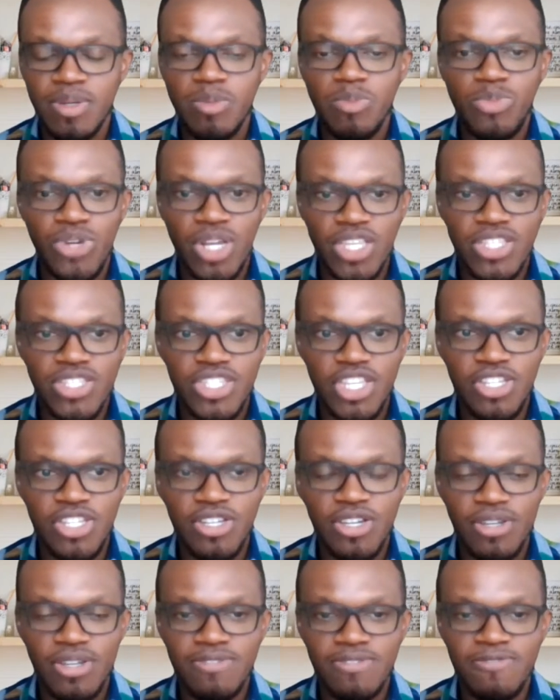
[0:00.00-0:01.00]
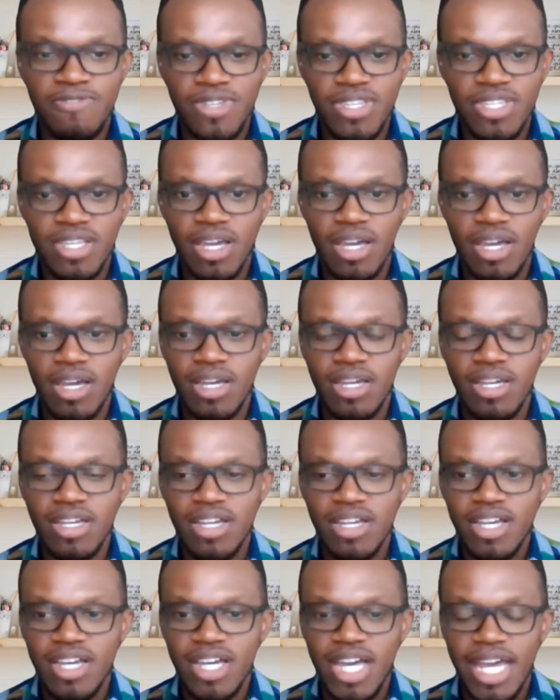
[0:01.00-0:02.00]
prestigious visa,
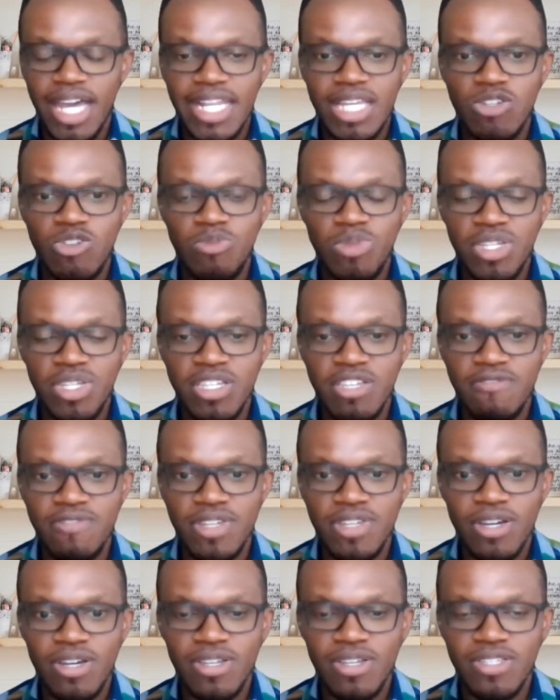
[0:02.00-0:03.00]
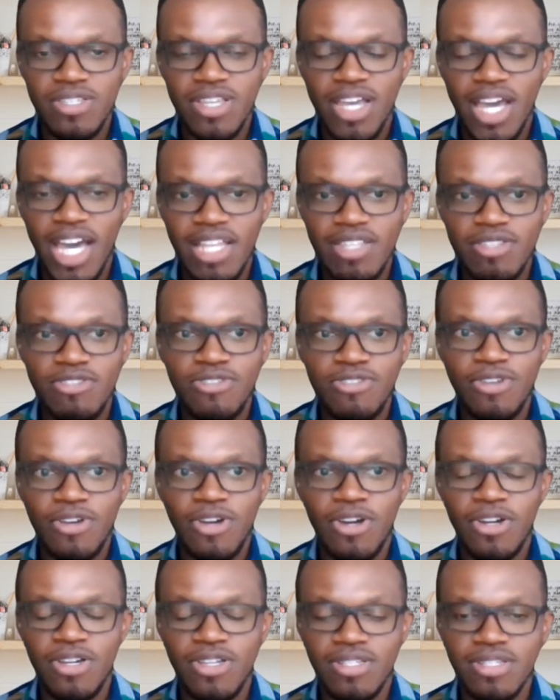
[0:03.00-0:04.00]
and he will be giving us
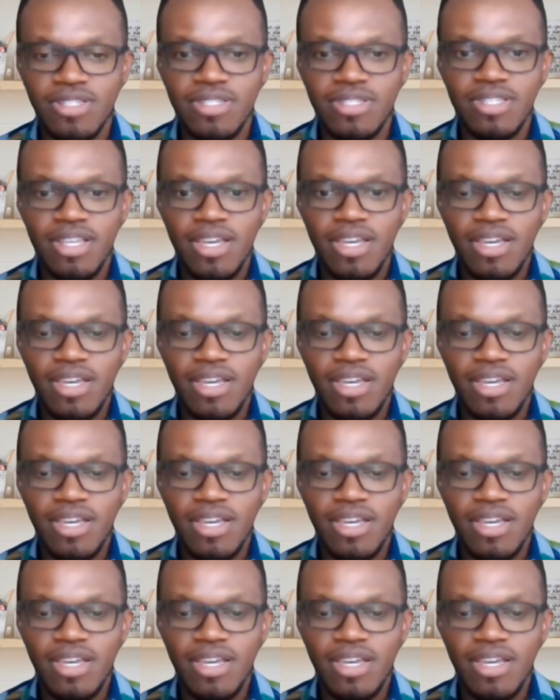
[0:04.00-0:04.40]
hands-on